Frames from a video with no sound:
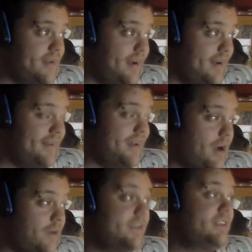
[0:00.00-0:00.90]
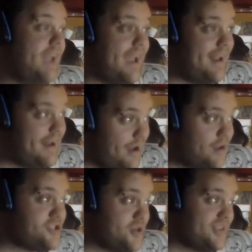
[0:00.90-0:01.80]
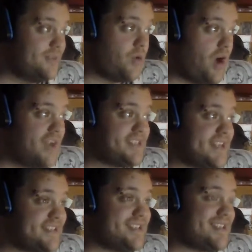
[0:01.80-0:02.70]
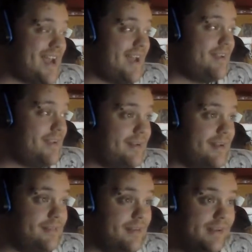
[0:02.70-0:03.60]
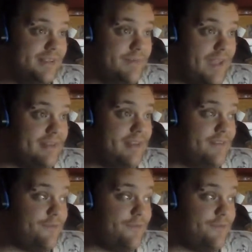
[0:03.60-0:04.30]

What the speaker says: and certain processes and